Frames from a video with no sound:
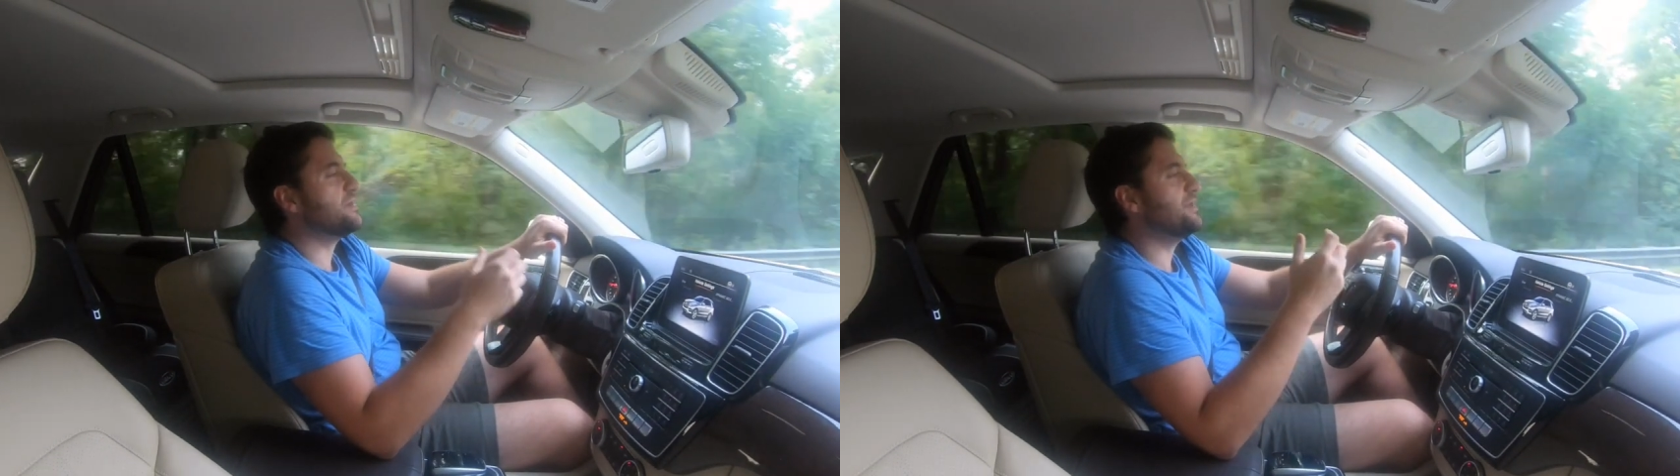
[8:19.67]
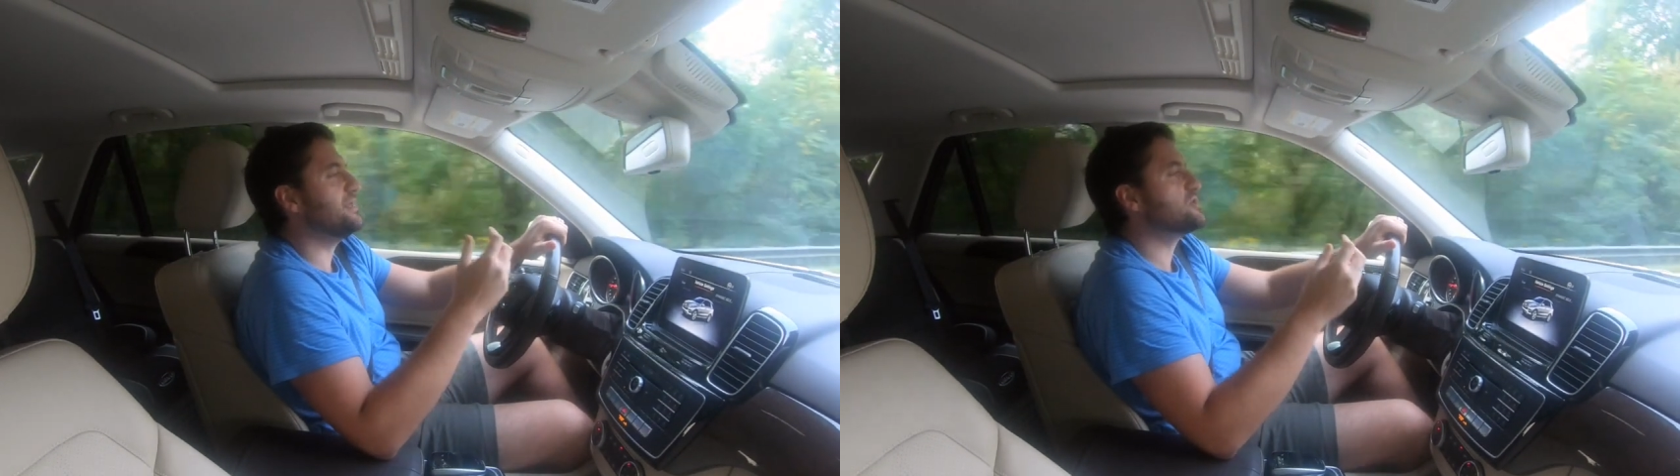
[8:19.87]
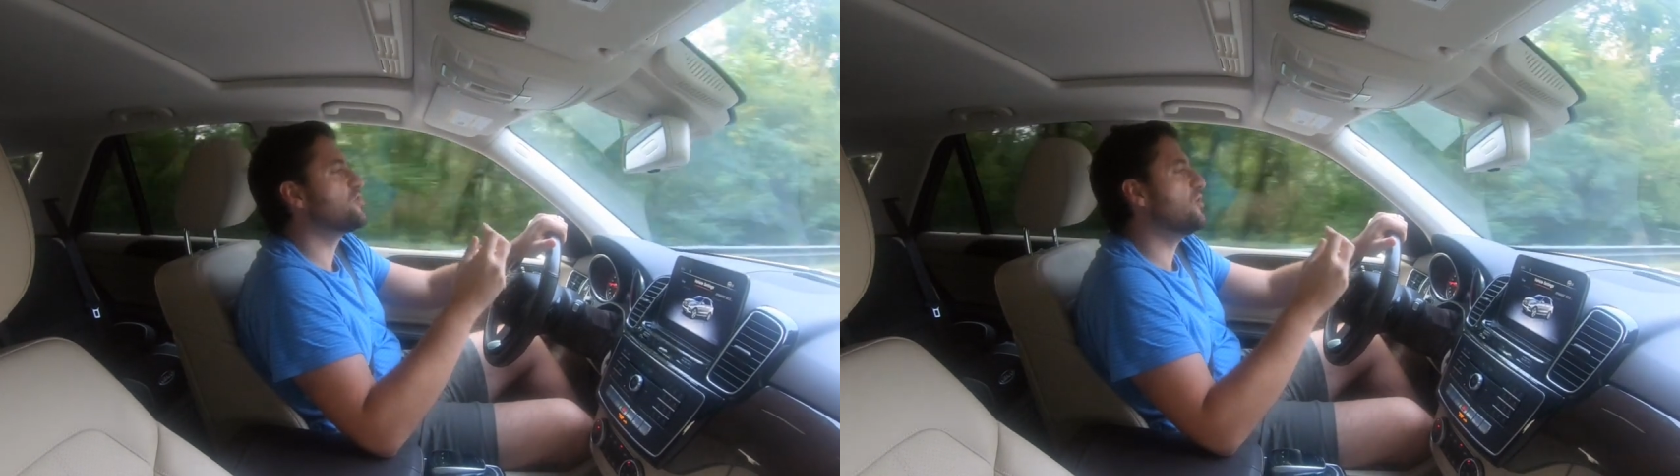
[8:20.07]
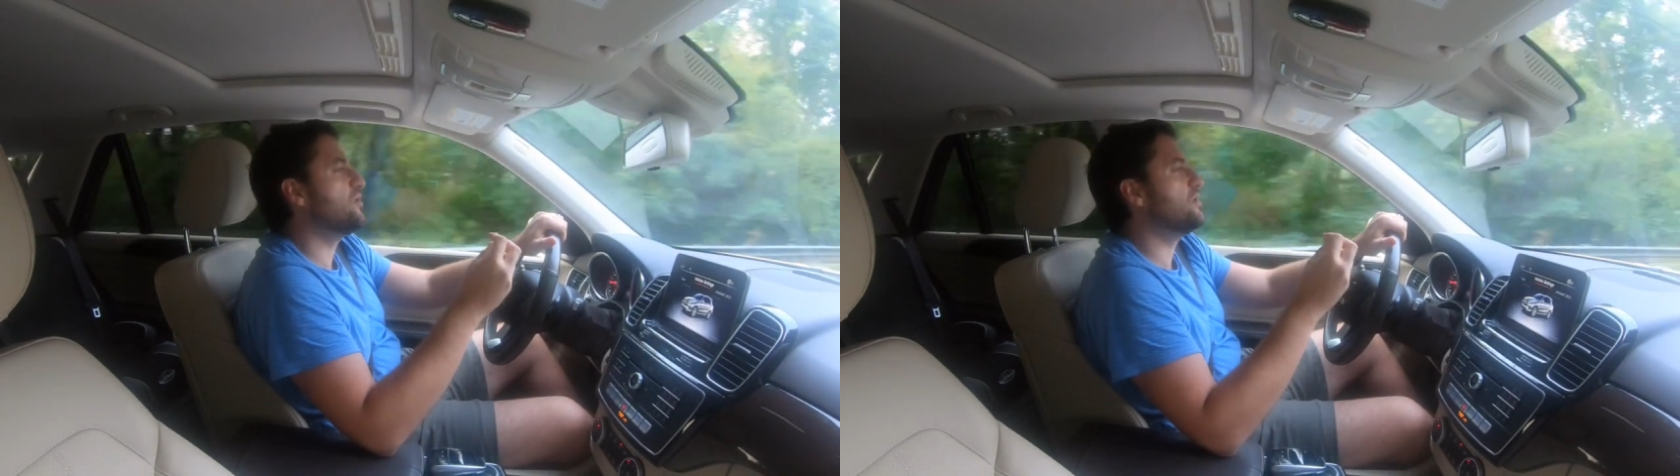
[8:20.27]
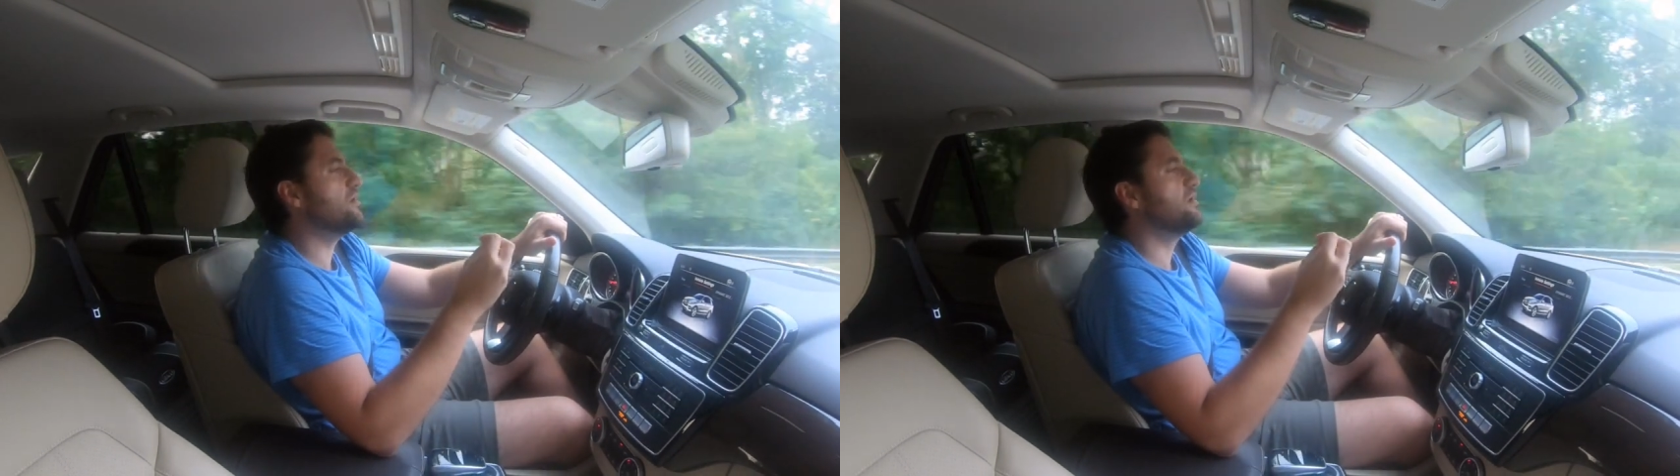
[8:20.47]
I mean, this
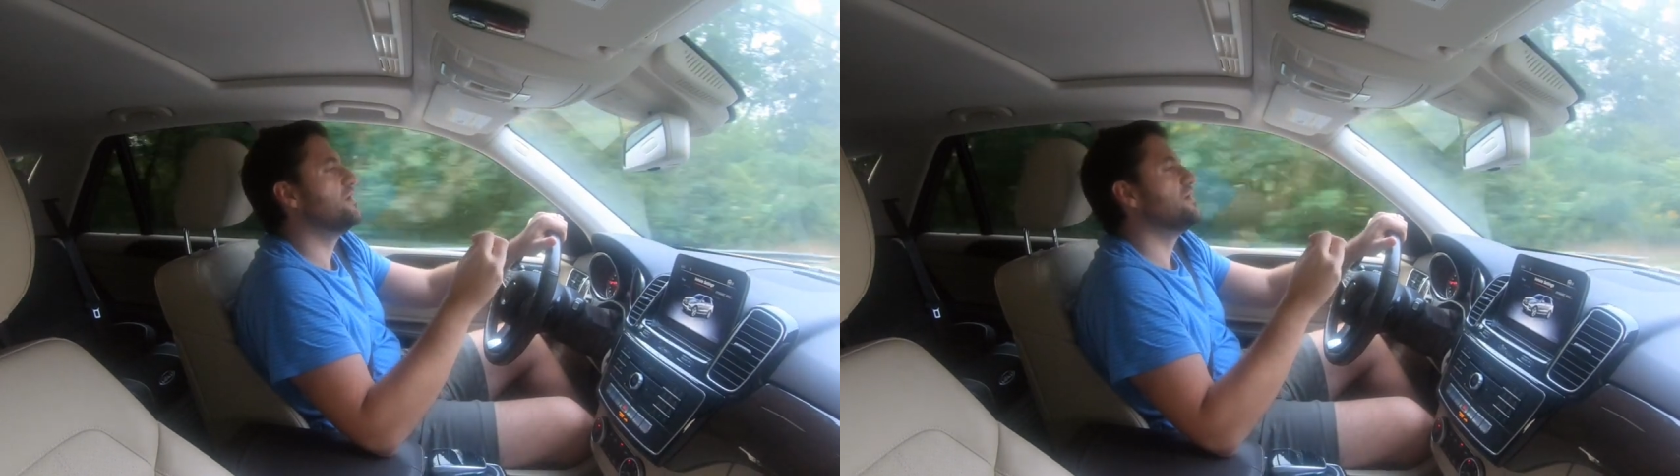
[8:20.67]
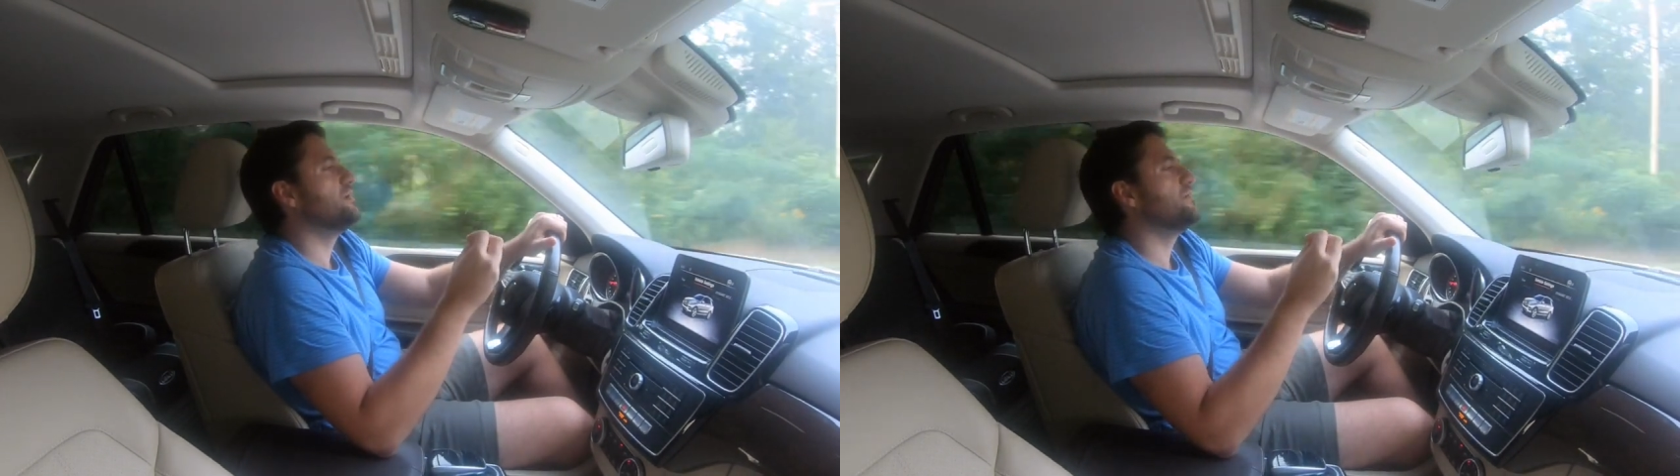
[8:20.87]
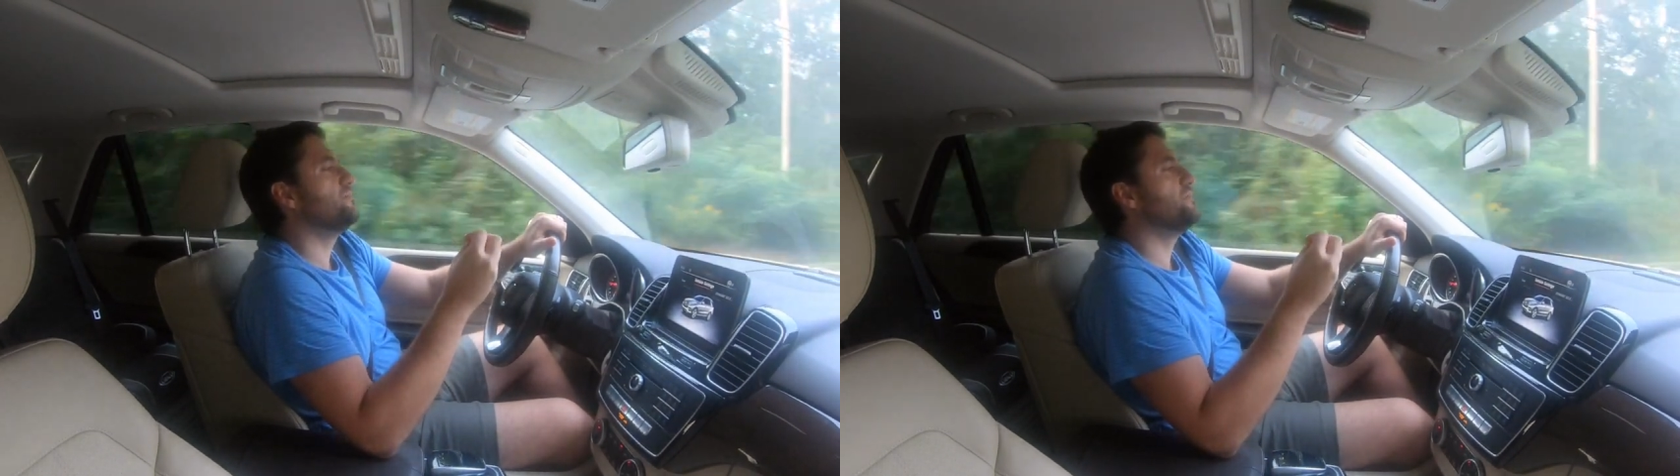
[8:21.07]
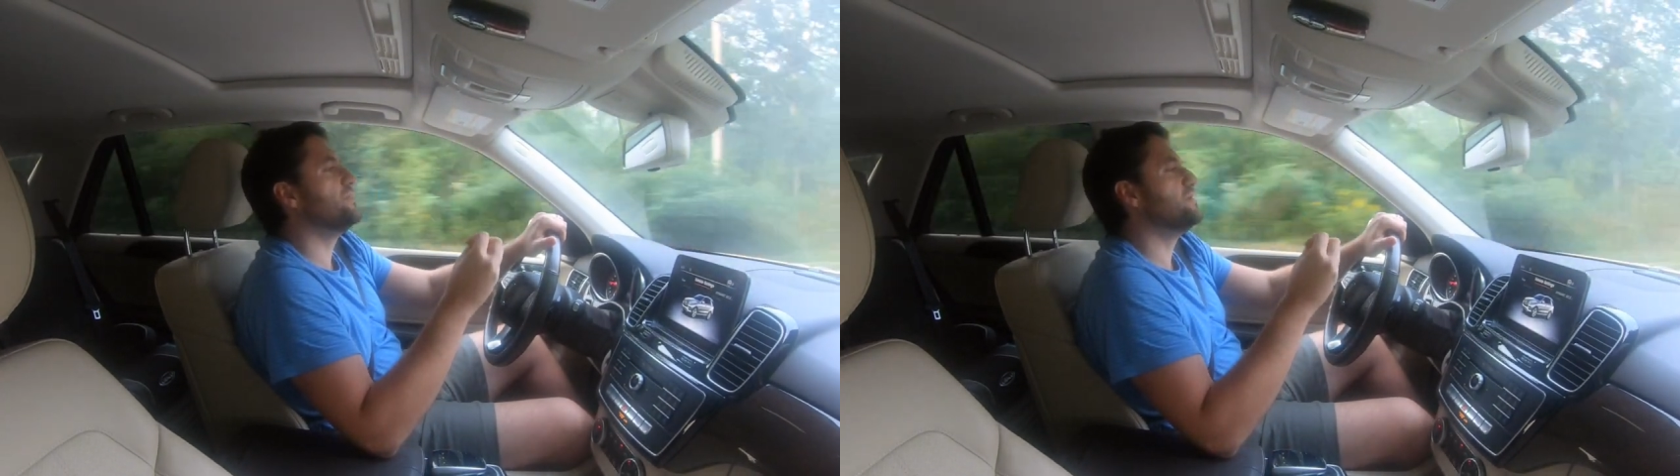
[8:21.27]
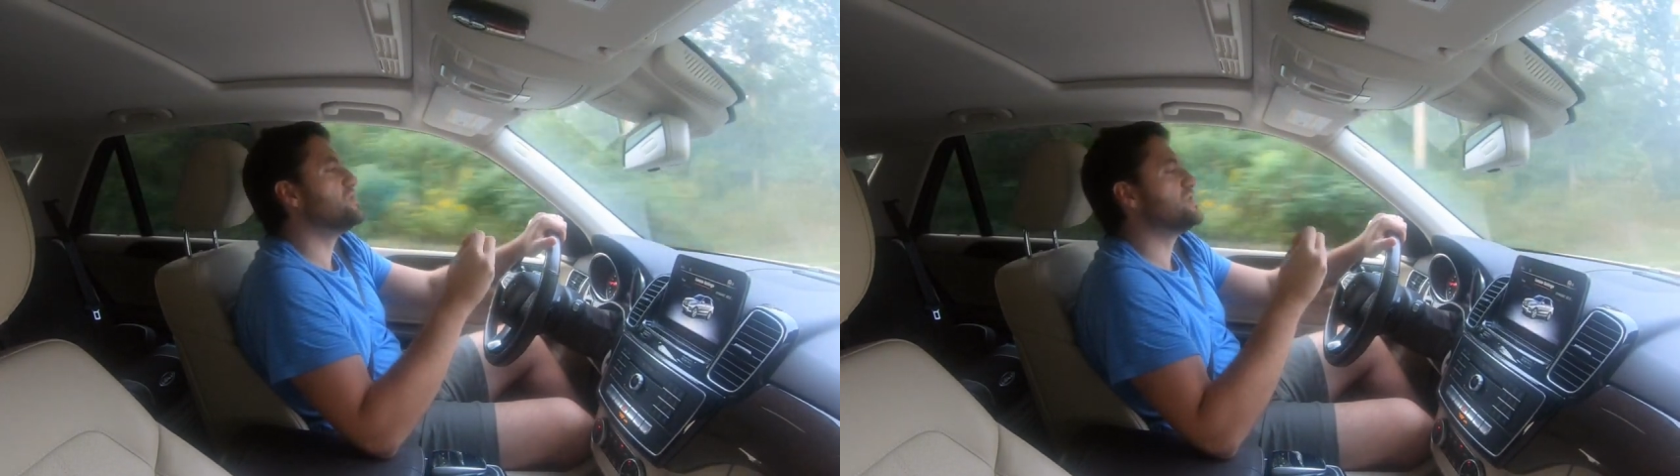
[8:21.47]
car
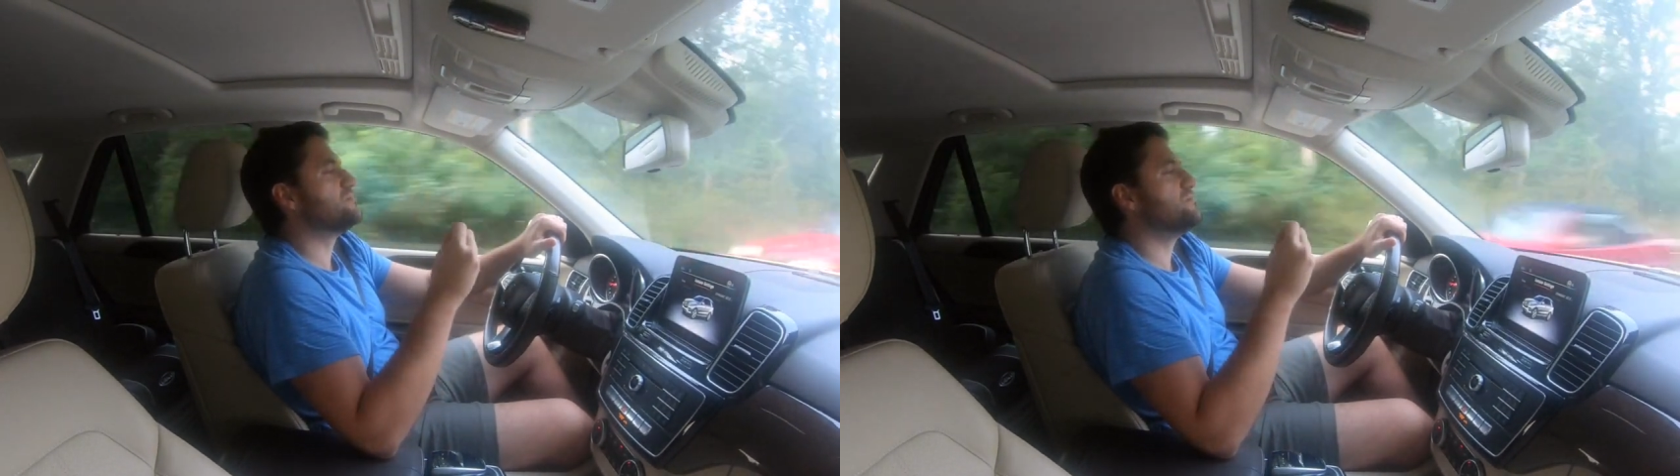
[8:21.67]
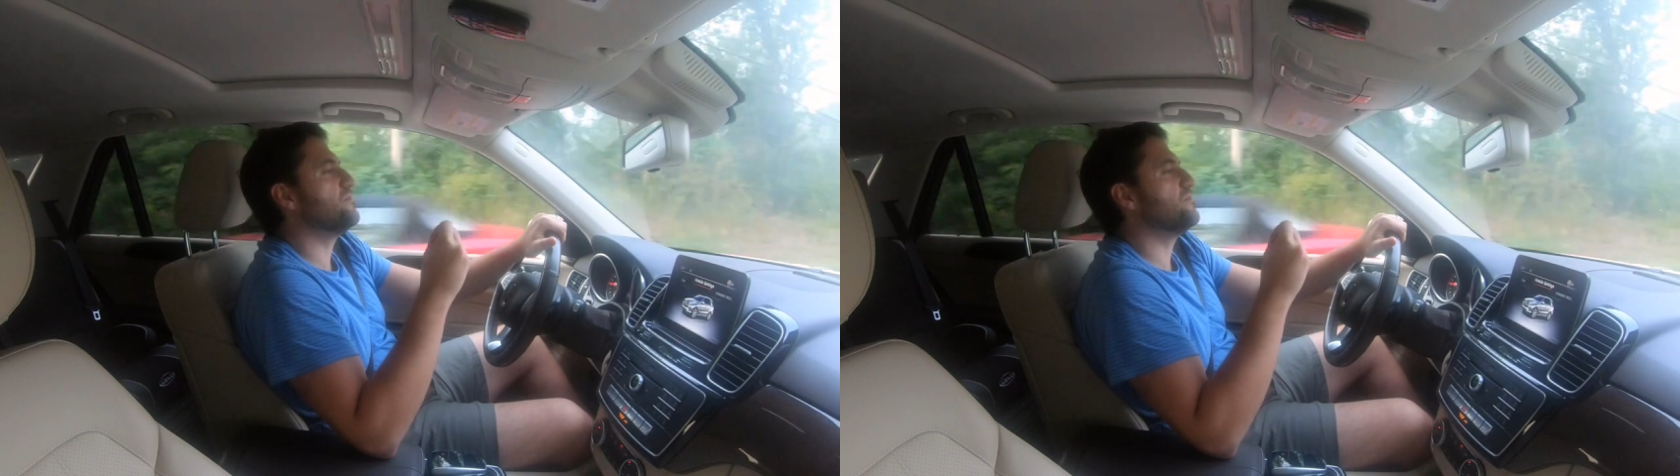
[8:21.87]
just